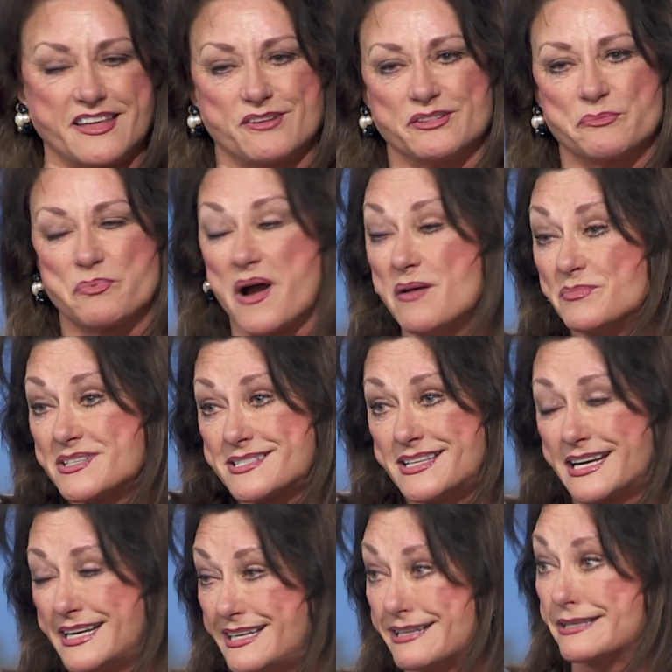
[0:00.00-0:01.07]
only problem is that
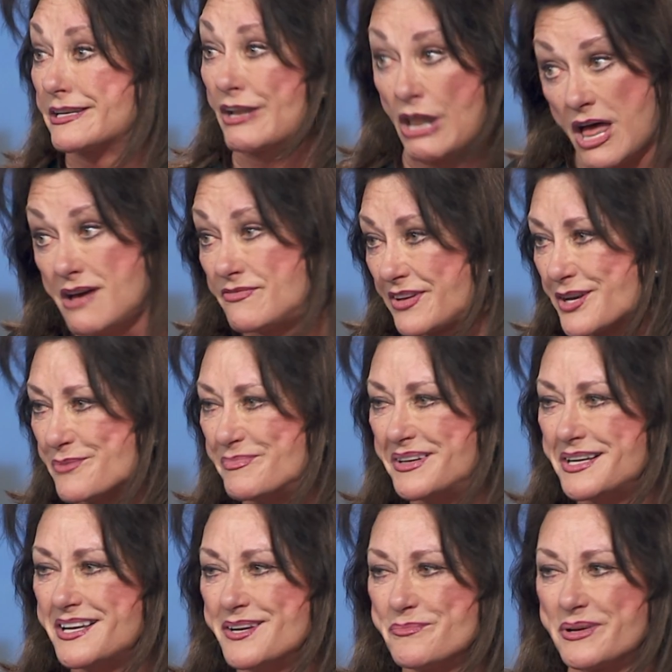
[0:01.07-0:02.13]
I didn't love him,
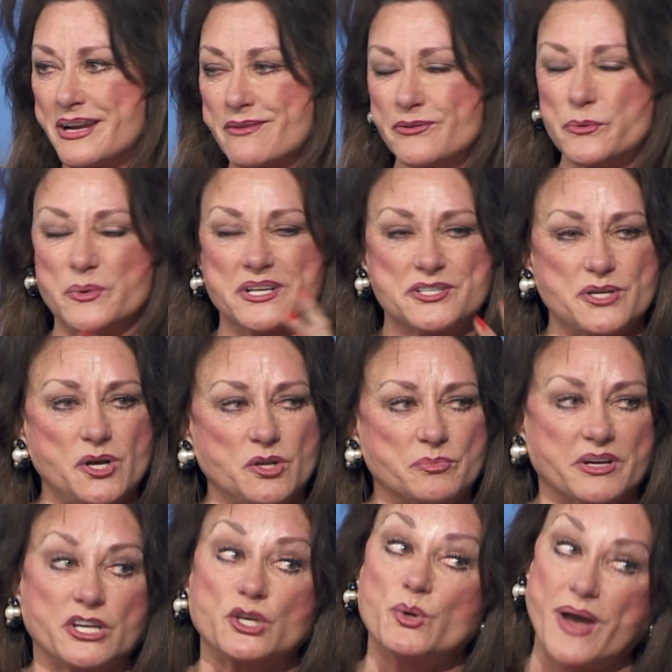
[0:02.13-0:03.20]
but everyone told
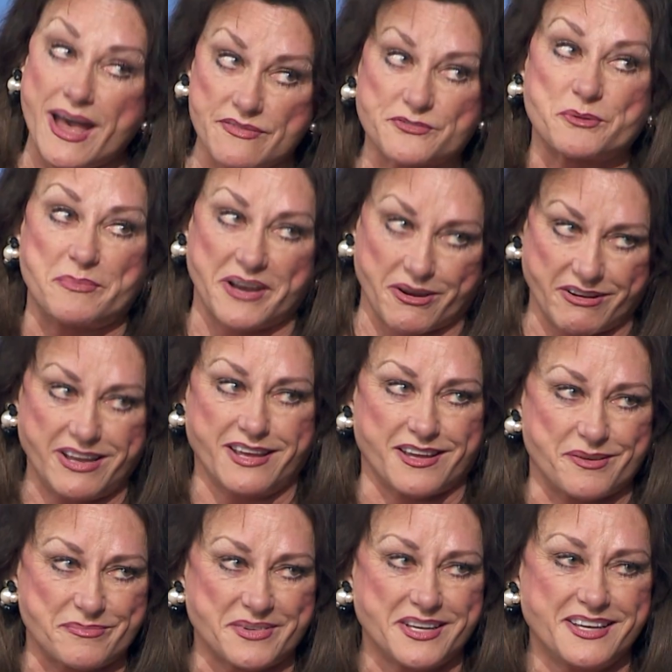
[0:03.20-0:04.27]
me, you have to marry
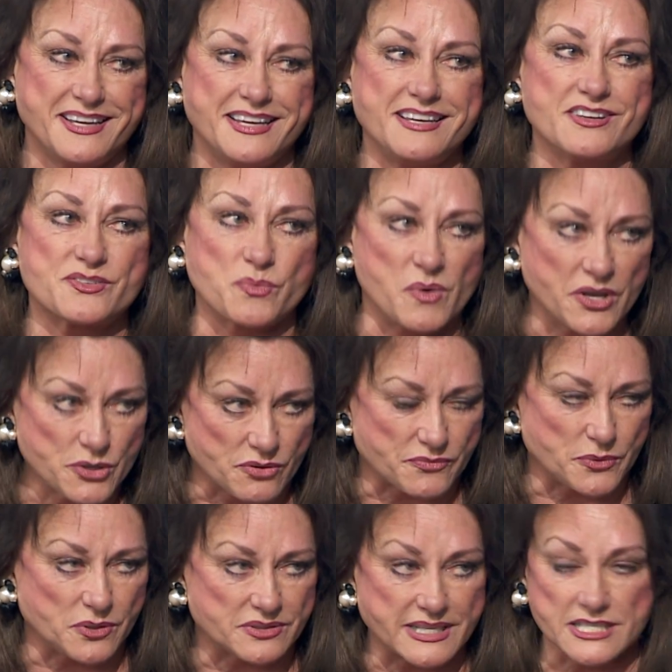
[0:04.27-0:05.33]
him. He's
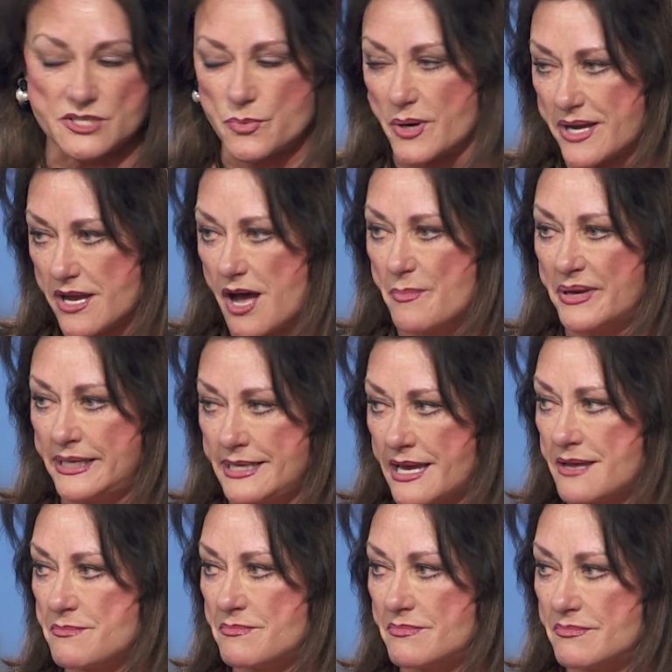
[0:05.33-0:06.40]
wonderful. That's where I got my
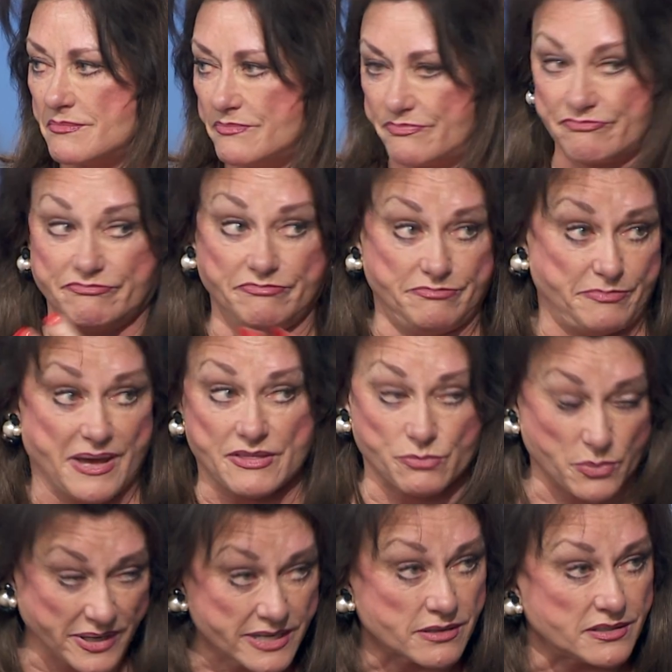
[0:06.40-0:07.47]
name, Beth
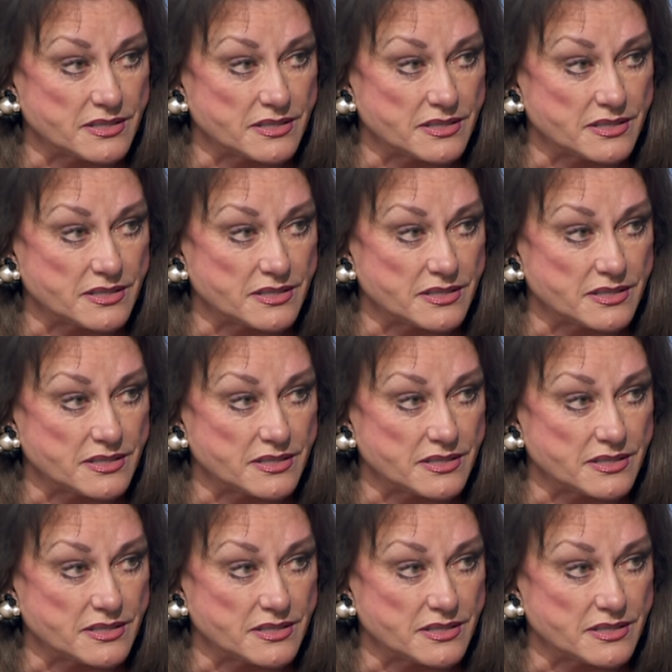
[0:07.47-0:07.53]
Rengel.